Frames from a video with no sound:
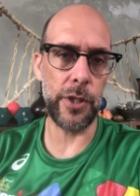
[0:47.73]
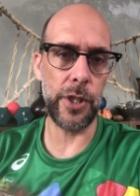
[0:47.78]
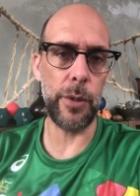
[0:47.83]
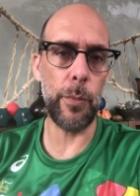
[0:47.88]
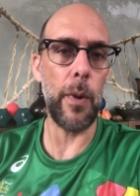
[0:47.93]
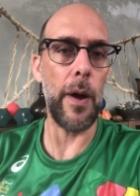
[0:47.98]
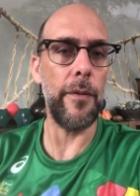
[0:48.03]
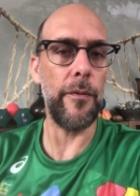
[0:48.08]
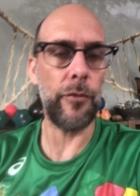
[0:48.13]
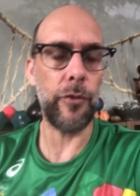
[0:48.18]
And she
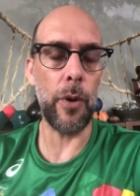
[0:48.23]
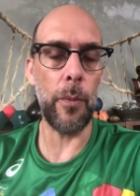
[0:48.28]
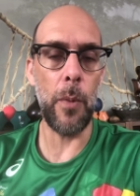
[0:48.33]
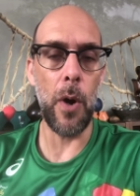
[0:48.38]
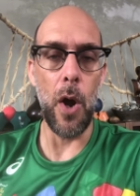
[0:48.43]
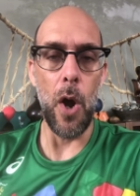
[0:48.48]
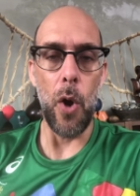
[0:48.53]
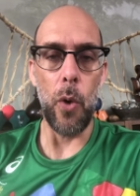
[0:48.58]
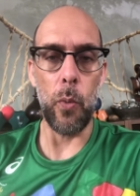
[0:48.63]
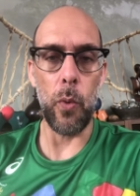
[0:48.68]
went from
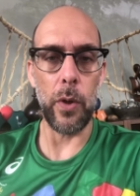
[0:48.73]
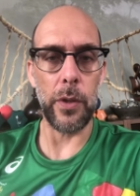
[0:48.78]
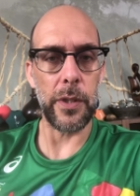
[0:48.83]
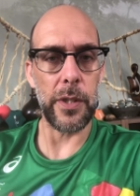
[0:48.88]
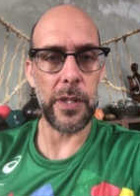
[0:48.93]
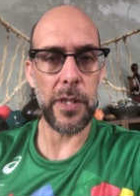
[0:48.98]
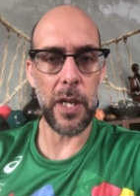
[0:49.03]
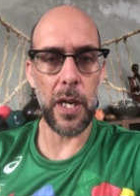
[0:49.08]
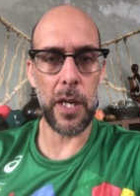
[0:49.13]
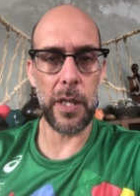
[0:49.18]
one
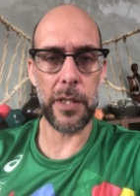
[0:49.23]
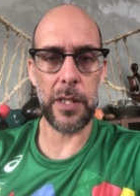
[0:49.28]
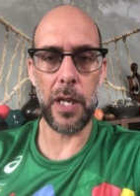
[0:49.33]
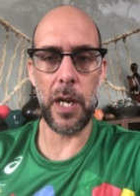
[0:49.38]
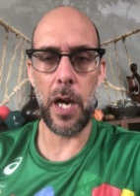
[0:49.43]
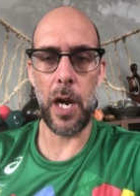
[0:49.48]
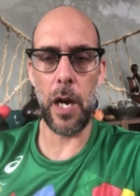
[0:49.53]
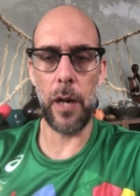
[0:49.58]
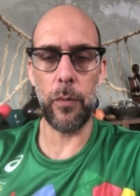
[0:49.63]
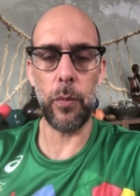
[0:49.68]
starter,
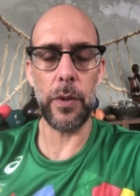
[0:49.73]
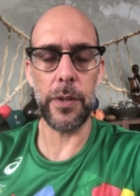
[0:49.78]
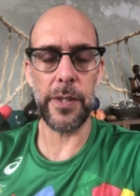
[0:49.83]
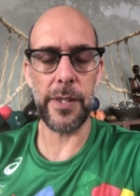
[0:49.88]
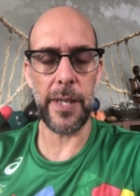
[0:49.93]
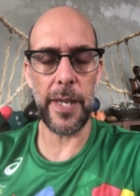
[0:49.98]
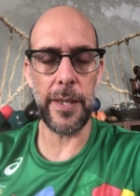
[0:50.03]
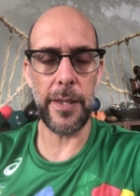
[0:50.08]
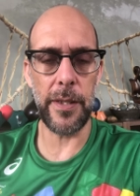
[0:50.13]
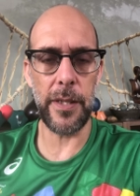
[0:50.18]
uh, one
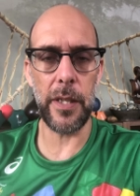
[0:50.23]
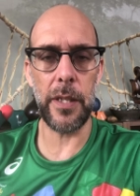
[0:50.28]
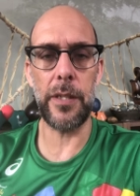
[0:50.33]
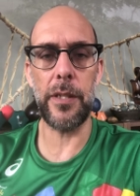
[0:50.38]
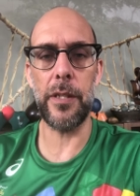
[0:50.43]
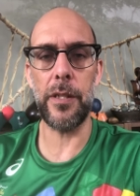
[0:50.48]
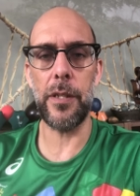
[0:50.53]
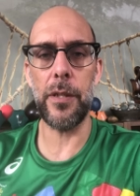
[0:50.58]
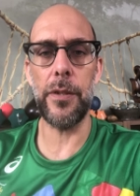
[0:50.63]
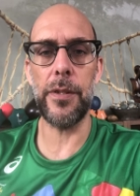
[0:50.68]
centre
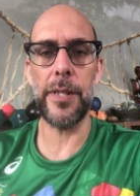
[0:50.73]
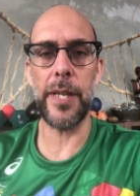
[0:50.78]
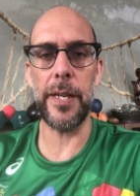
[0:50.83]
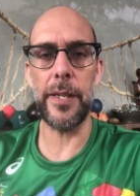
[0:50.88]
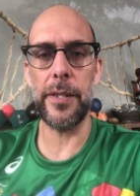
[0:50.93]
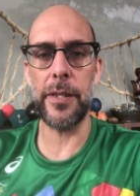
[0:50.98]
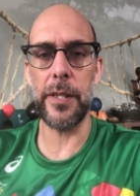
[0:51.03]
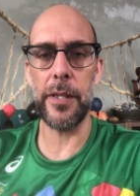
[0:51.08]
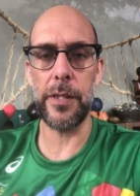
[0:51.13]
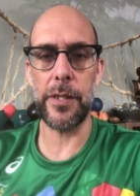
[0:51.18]
to two
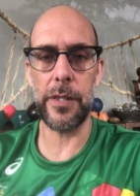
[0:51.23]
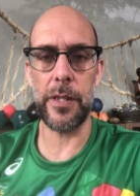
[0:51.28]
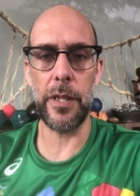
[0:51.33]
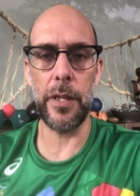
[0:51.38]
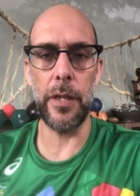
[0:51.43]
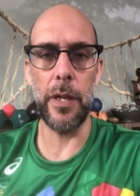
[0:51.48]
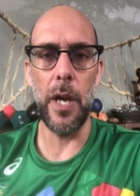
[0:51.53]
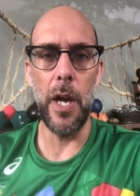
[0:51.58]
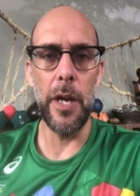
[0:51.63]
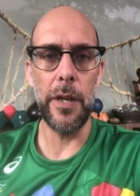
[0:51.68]
centres
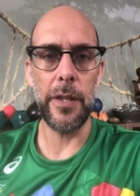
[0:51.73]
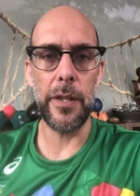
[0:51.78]
to,